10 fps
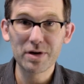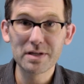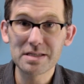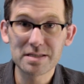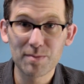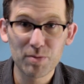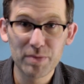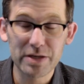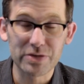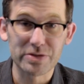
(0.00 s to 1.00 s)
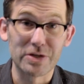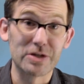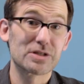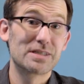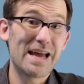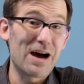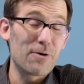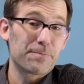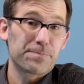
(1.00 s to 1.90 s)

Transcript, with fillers: one of these simple mixers. Now,